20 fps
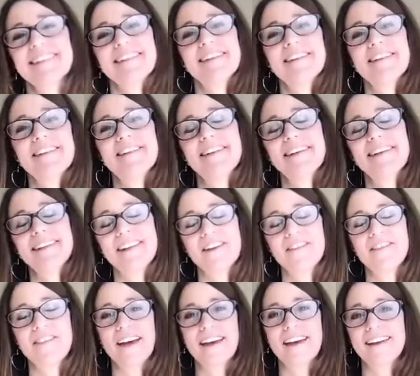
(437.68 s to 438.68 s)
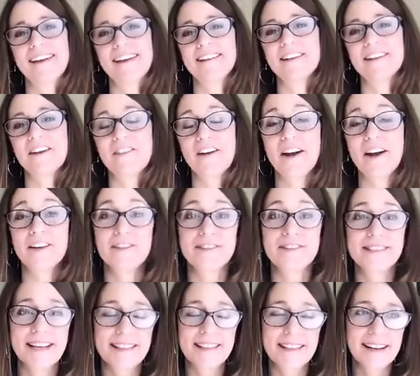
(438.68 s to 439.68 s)
Oh, I love that. And I love how you
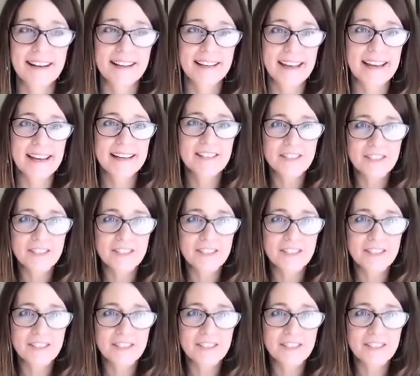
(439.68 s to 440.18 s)
say that it can